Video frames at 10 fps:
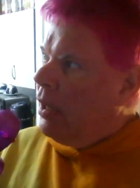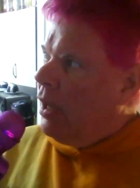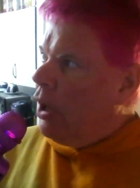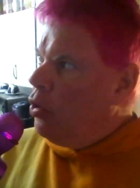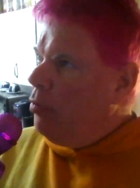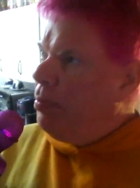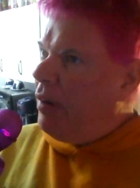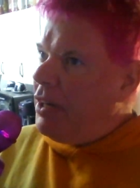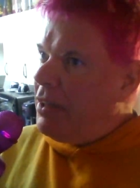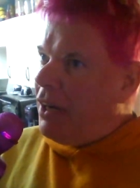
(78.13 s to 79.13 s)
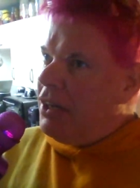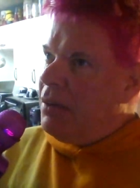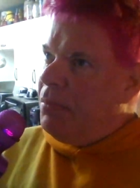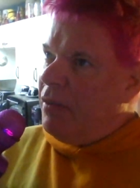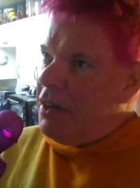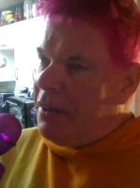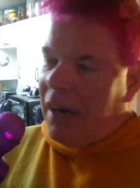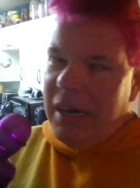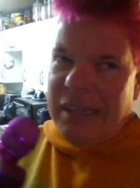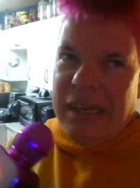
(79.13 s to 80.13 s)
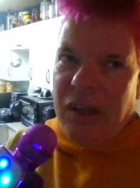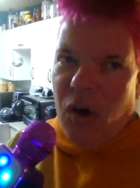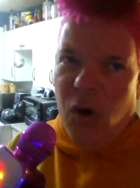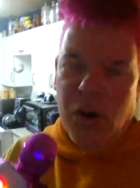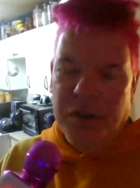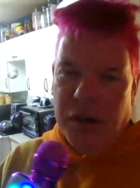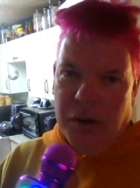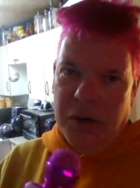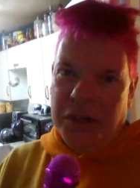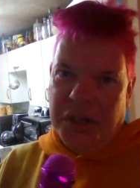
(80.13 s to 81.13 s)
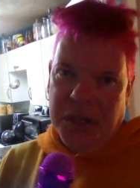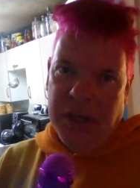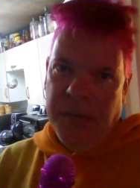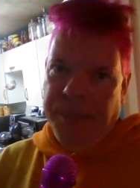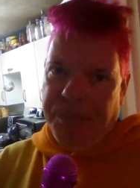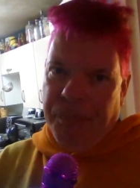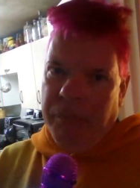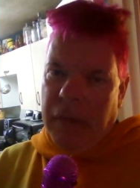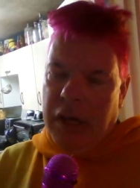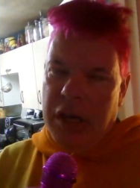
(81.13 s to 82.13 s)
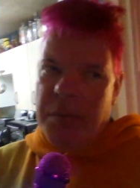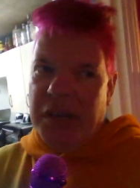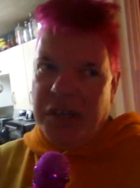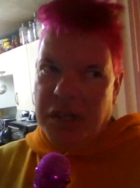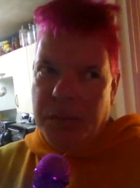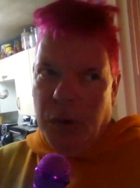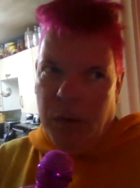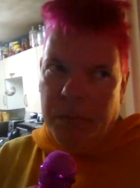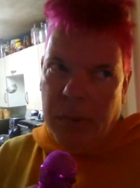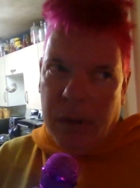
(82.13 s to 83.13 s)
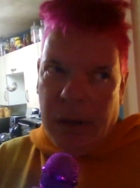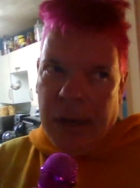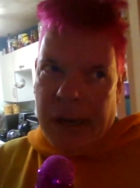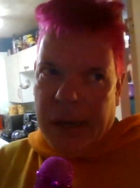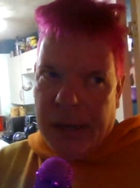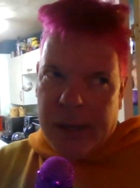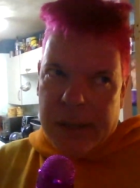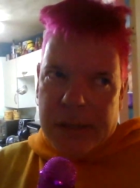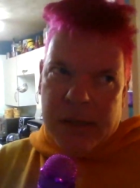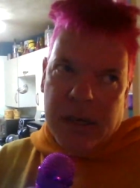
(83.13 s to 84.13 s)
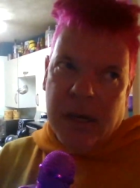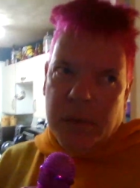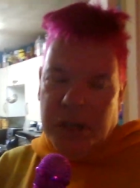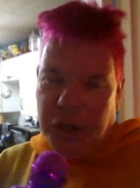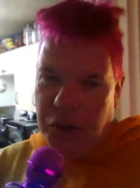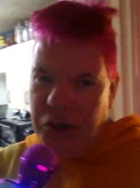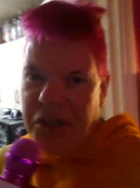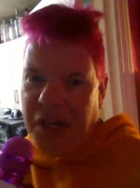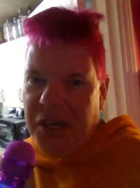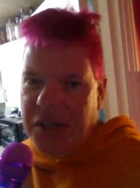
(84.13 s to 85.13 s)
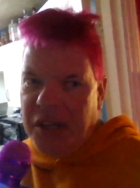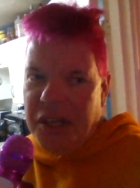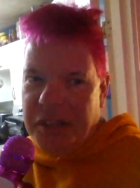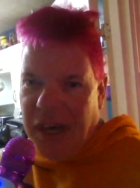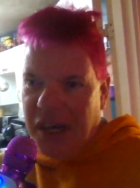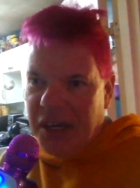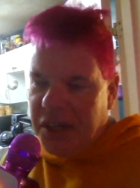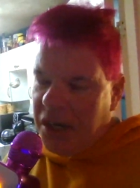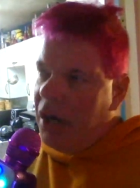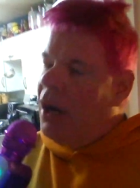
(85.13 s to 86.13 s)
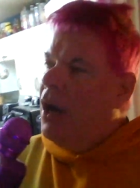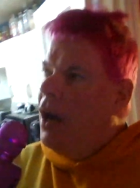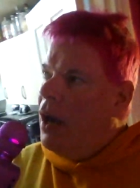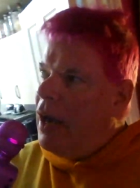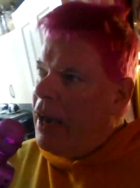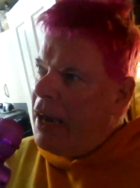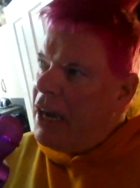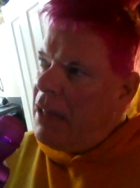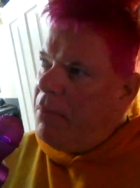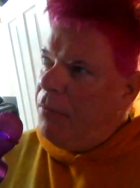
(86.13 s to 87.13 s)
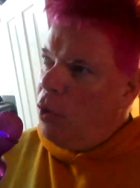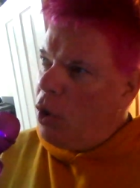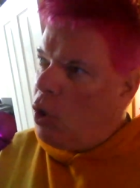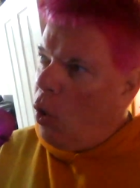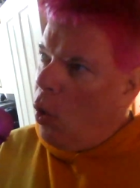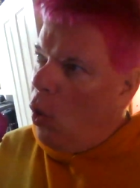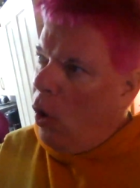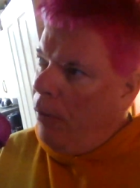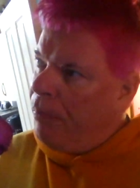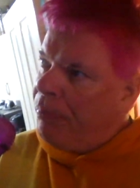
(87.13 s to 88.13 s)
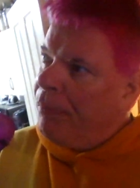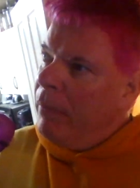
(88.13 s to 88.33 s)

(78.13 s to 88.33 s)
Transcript: I knew Billy died. Billy died in Auchterhouse he missed his mum and it was a suicide and he died. And before I go,